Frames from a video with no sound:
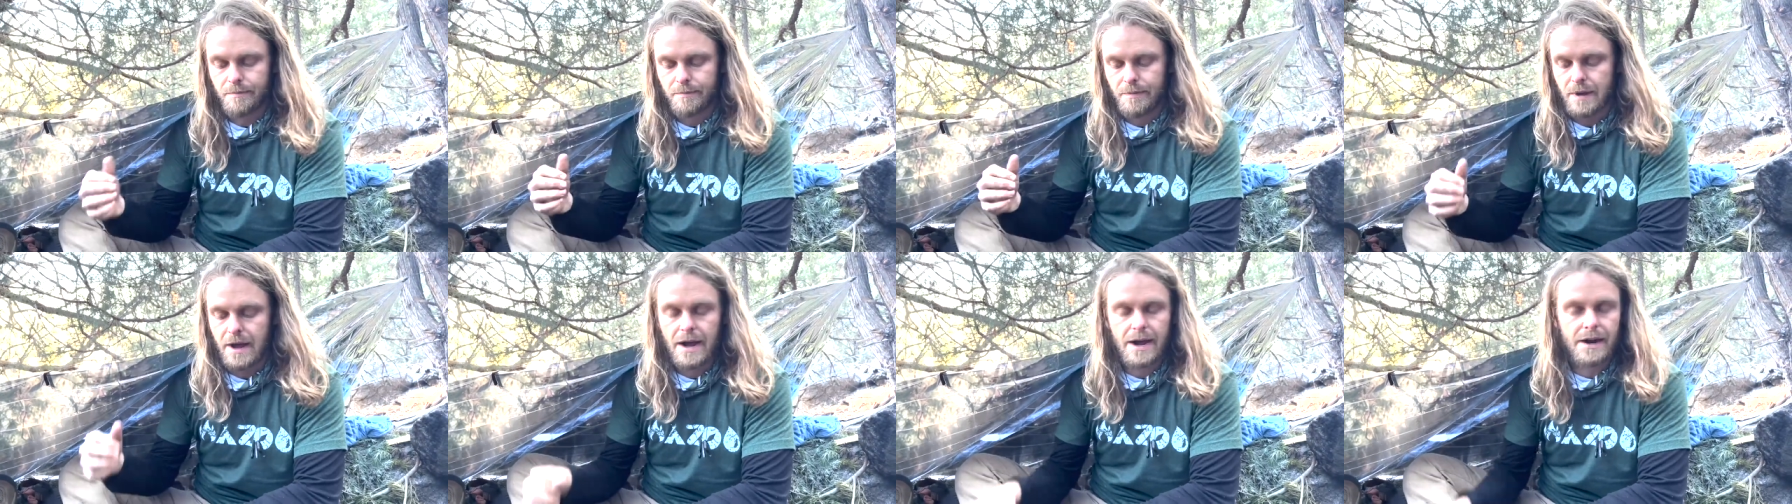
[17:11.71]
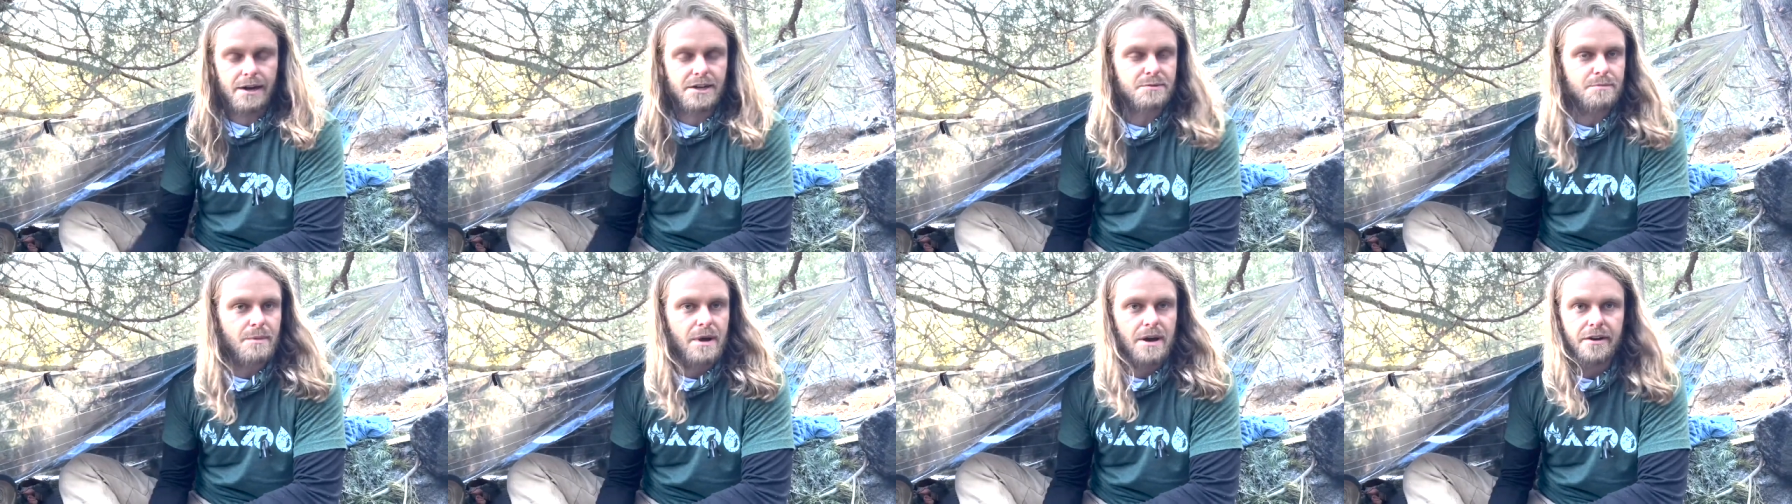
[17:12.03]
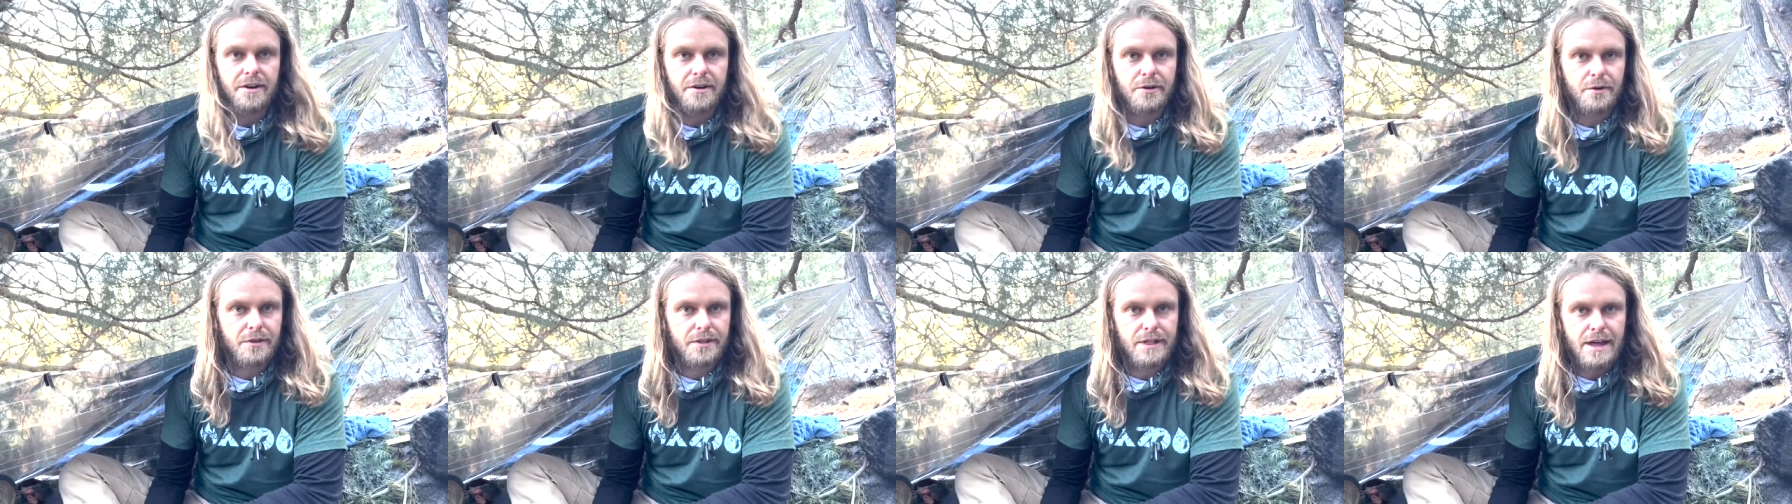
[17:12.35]
highest mountain in
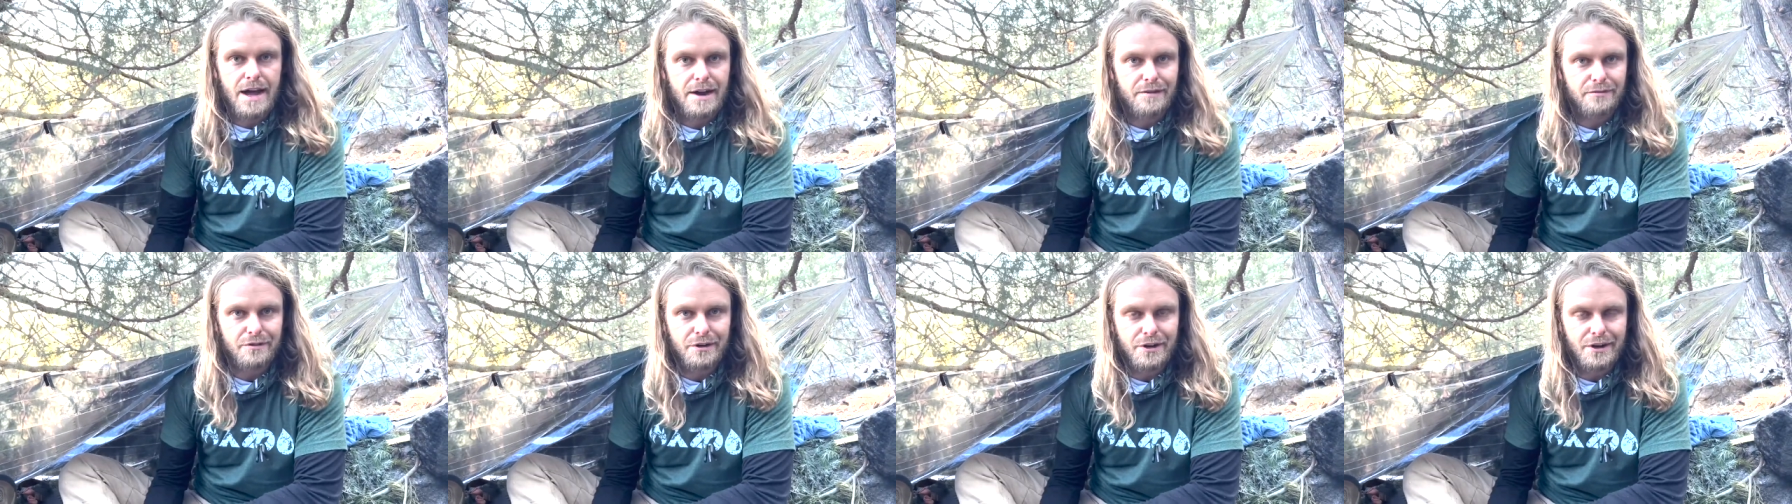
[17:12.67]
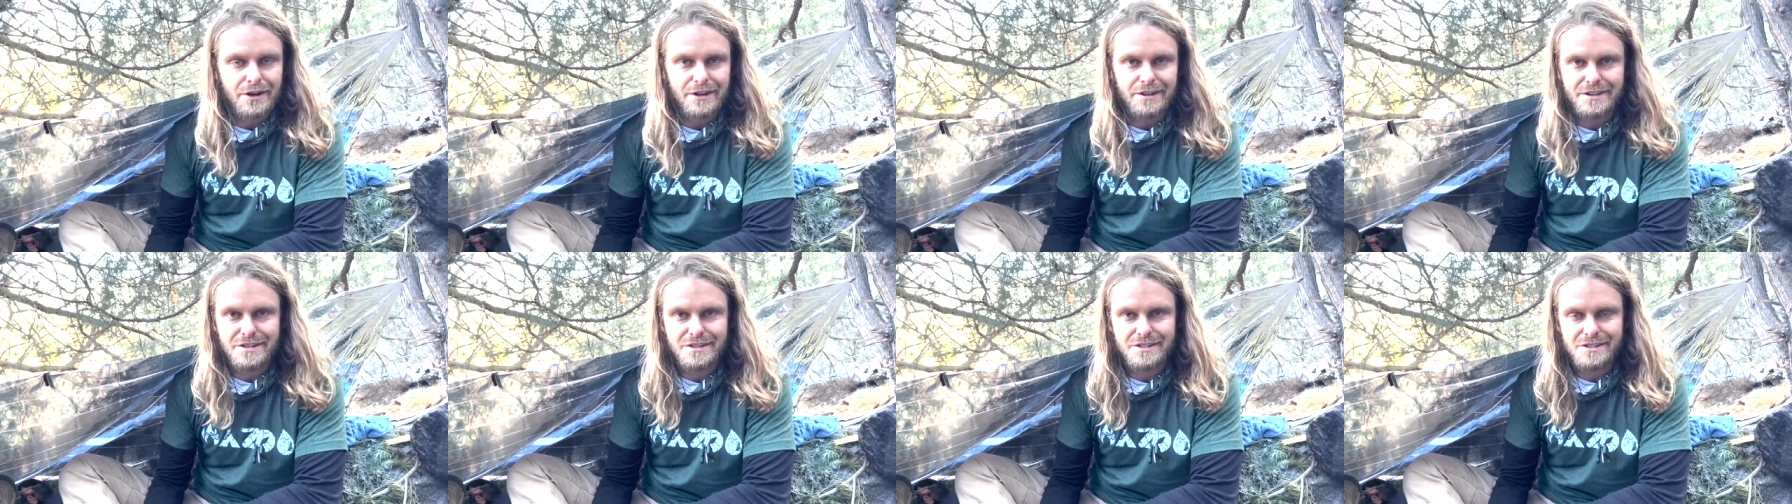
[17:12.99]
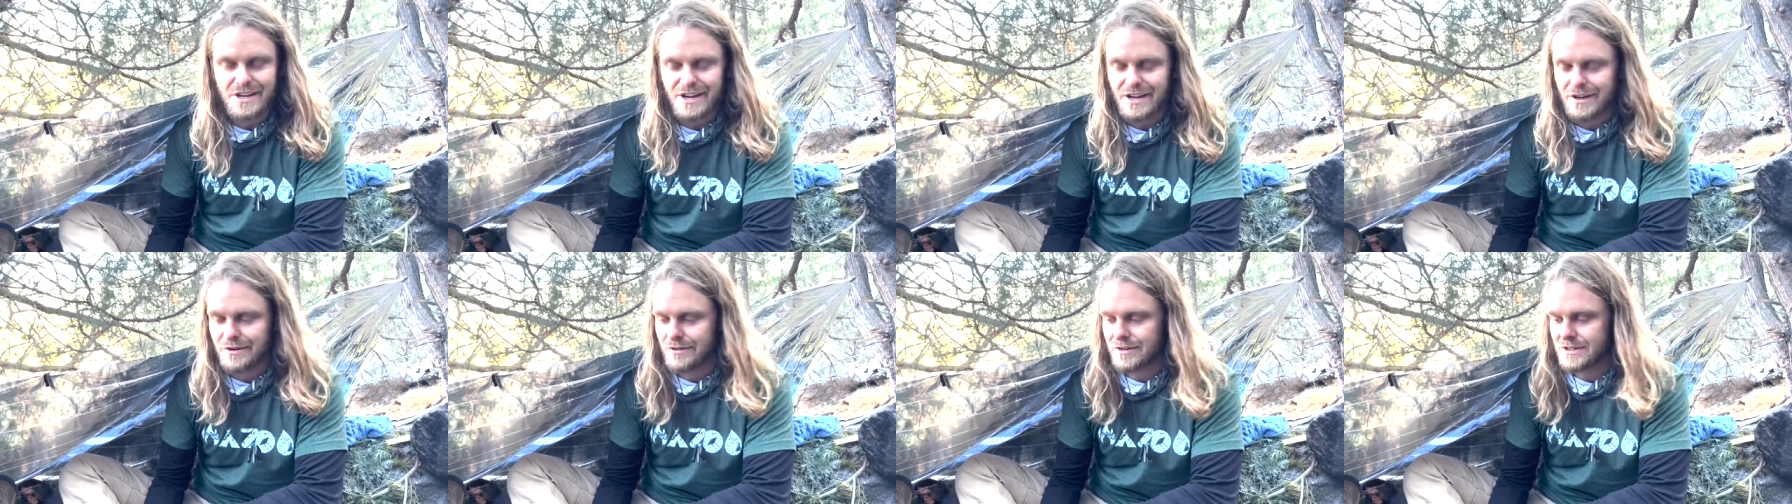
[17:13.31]
North Africa in these
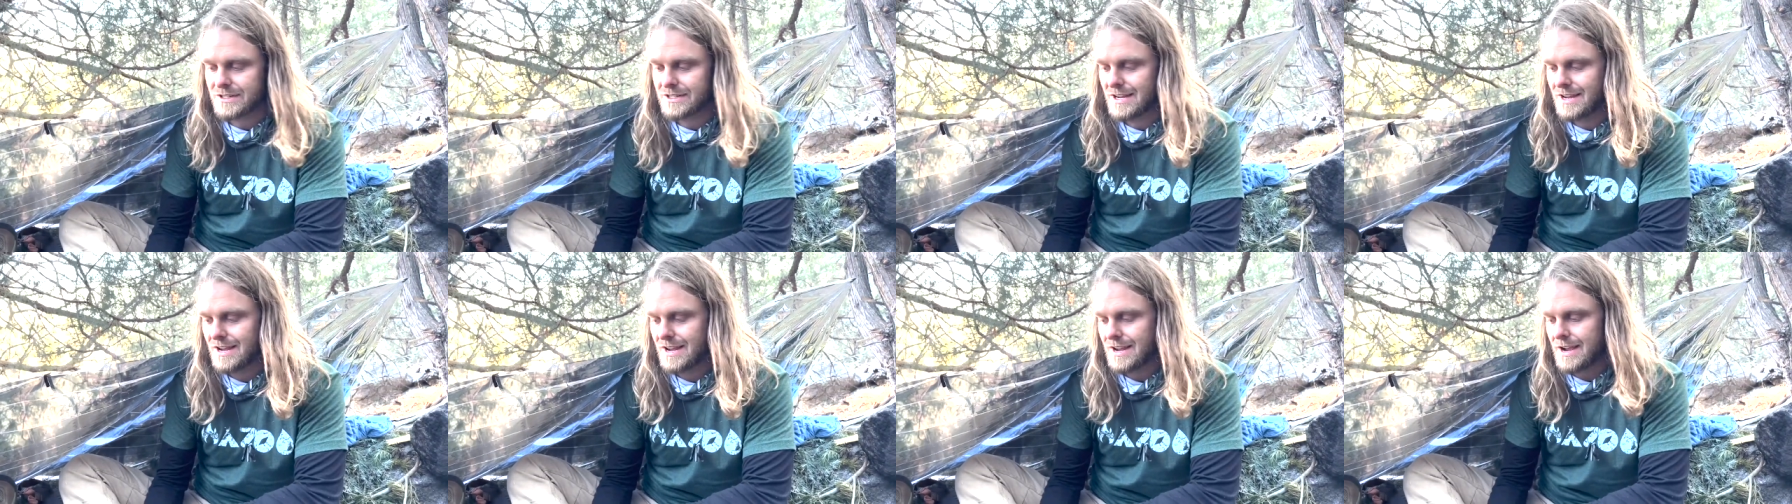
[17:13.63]
sandals.